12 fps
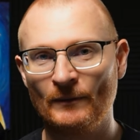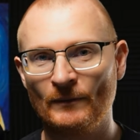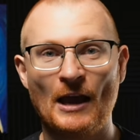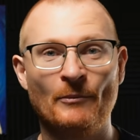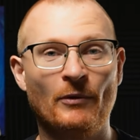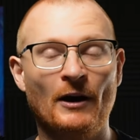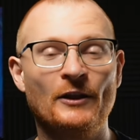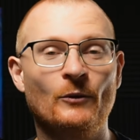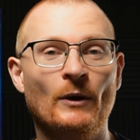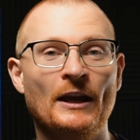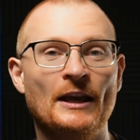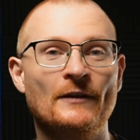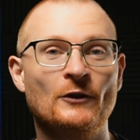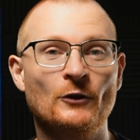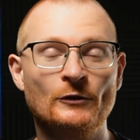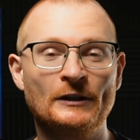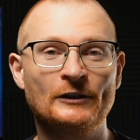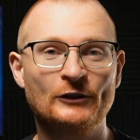And by the way, if you're
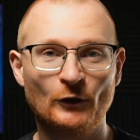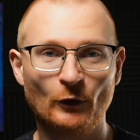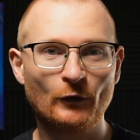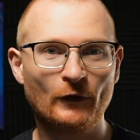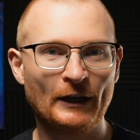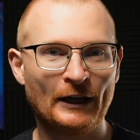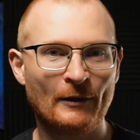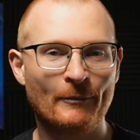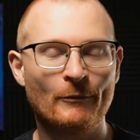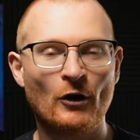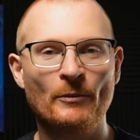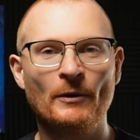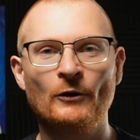using SolFlare mobile,